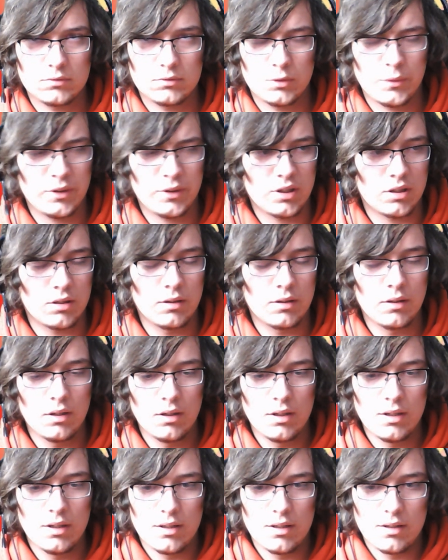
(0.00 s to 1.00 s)
Twitter
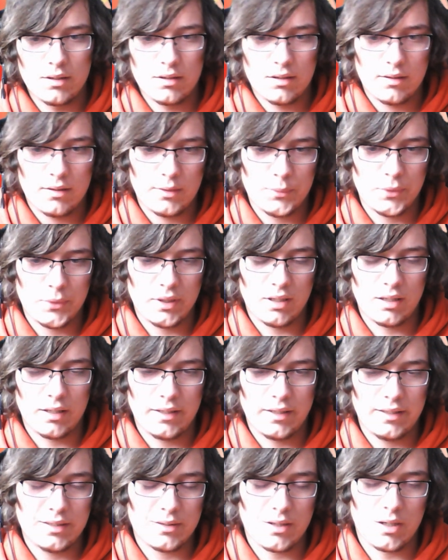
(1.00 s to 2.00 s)
tweeting like
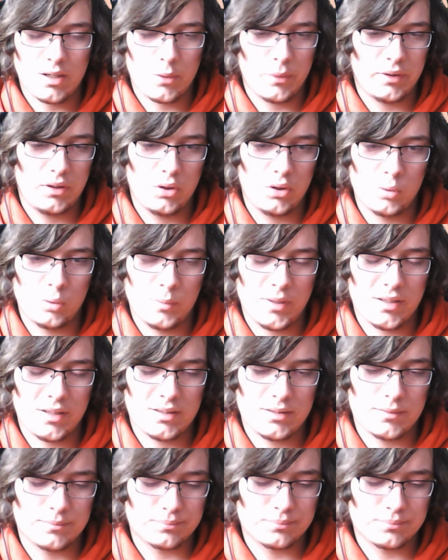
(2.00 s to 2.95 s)
he's gonna quit YouTube because